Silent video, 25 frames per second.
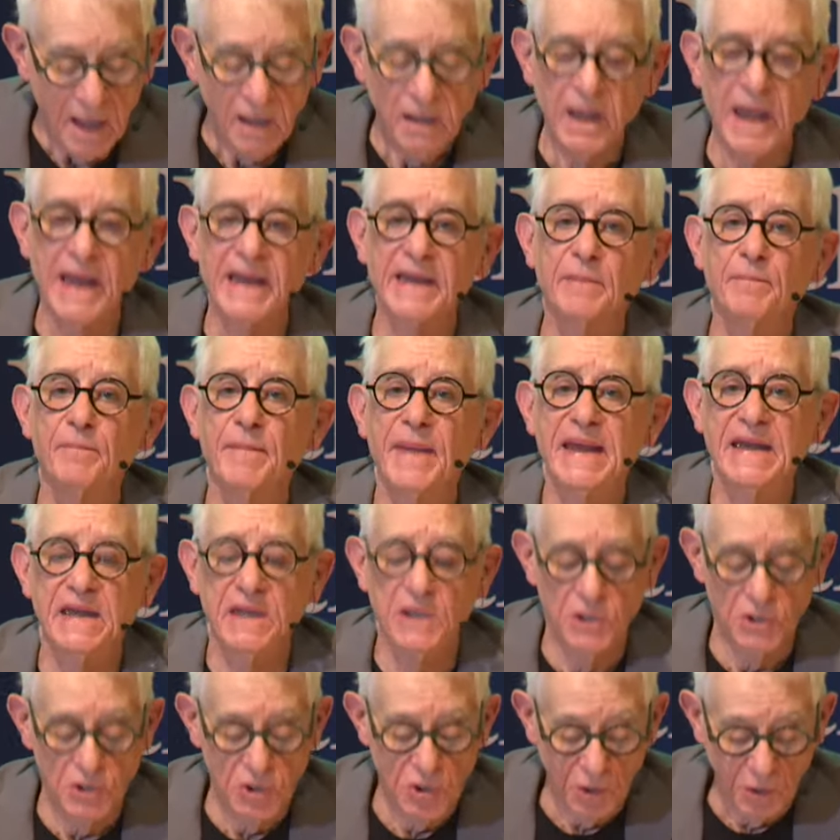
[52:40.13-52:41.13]
Like
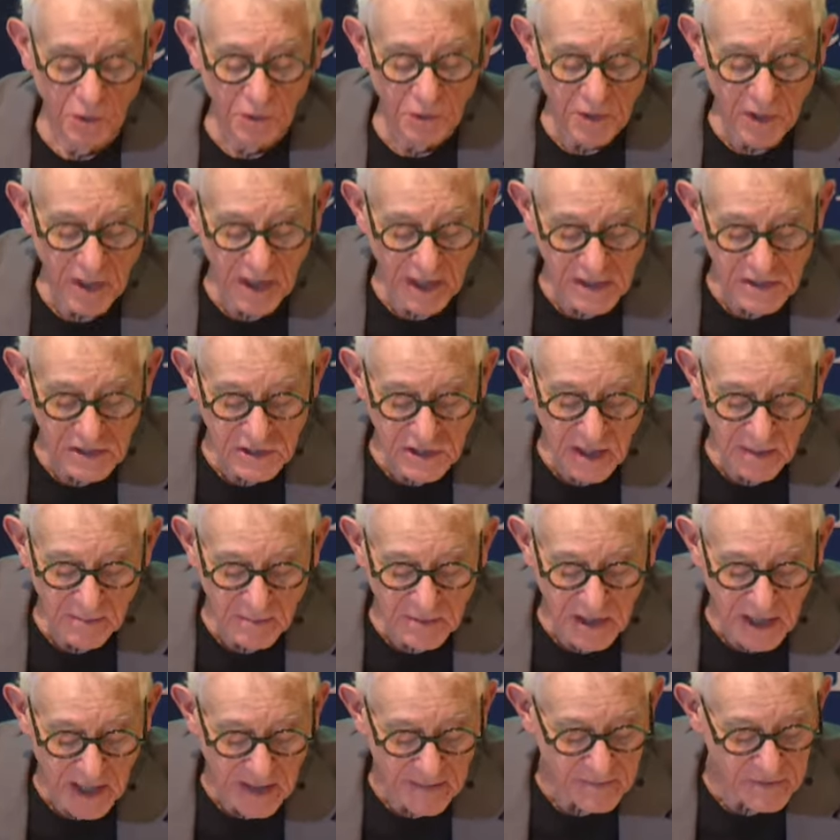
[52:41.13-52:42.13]
many children, I
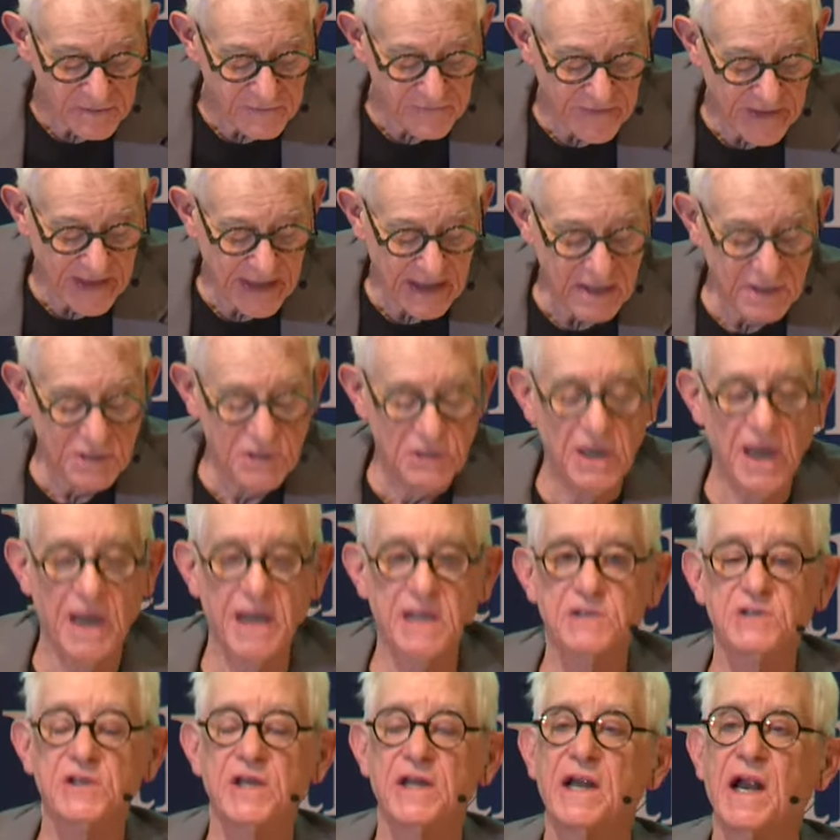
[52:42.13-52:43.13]
sometimes
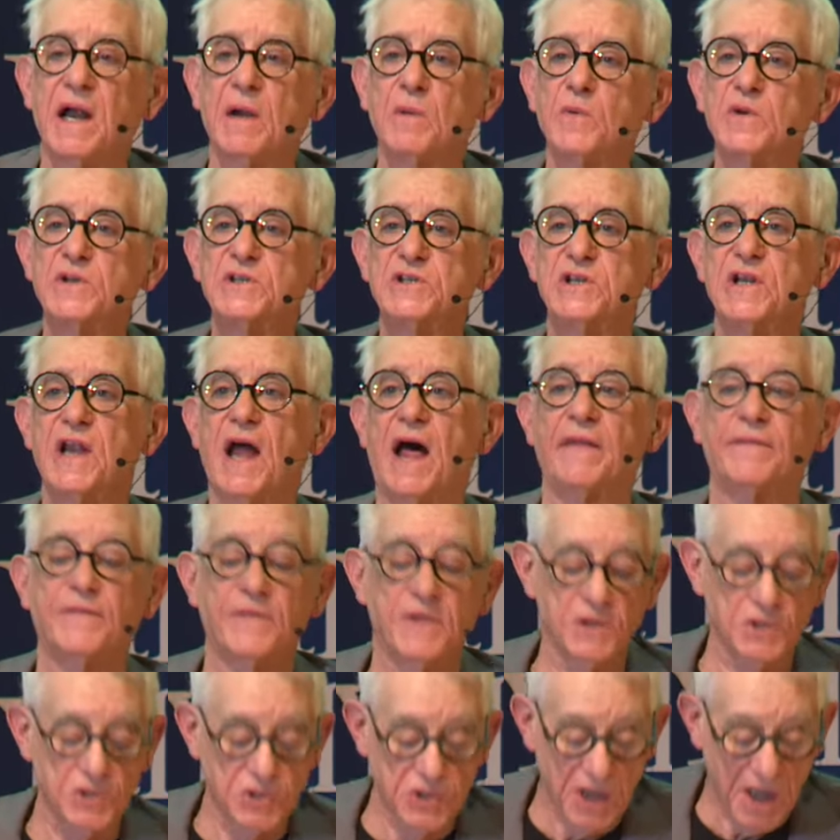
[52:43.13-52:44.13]
fantasized that I was not
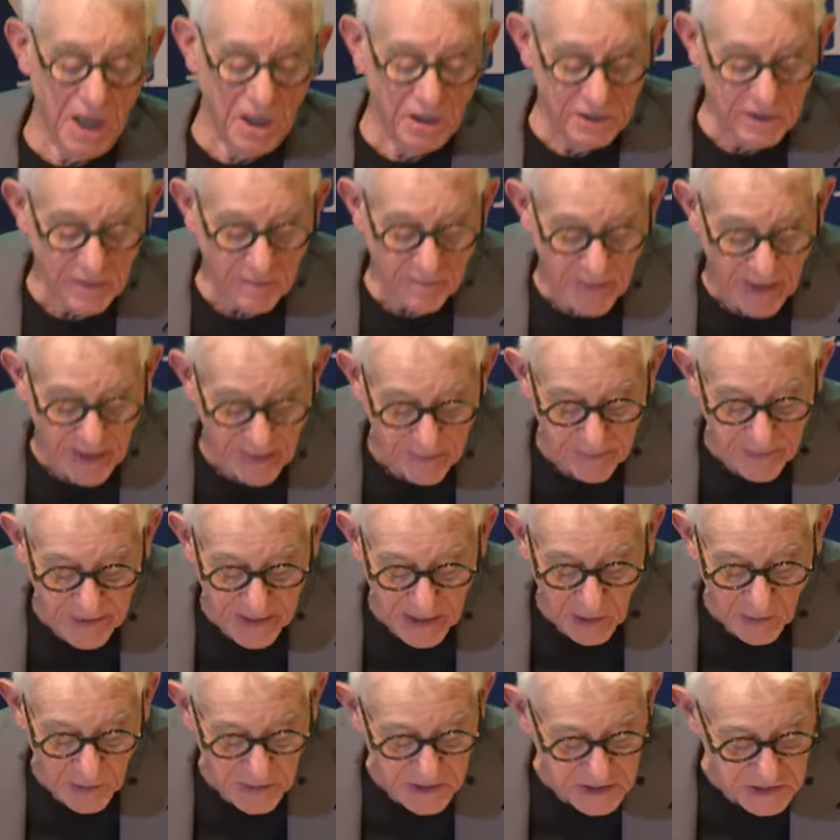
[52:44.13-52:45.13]
the child of my
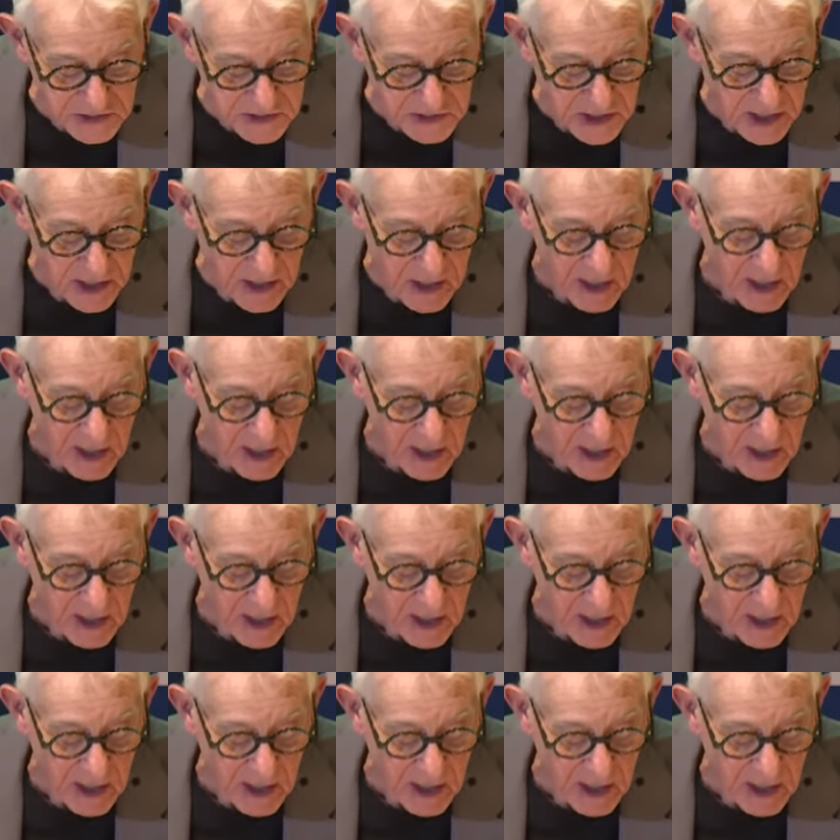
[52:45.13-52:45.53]
parents.